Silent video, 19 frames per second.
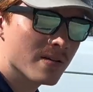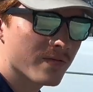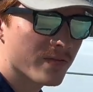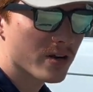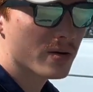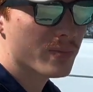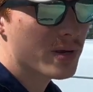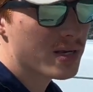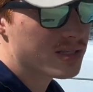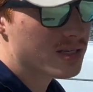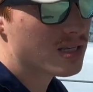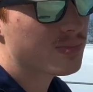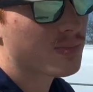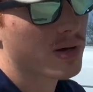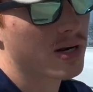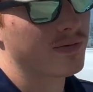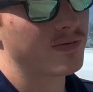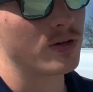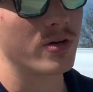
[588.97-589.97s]
for your business,
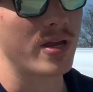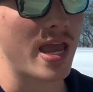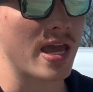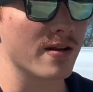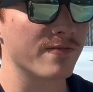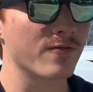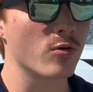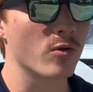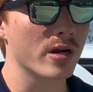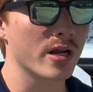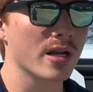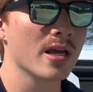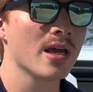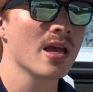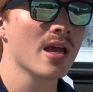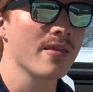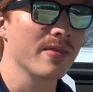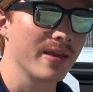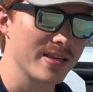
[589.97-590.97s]
but if you can't afford it,
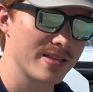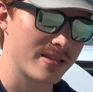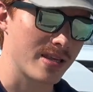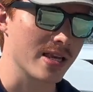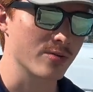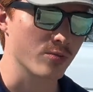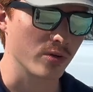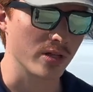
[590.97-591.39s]
these things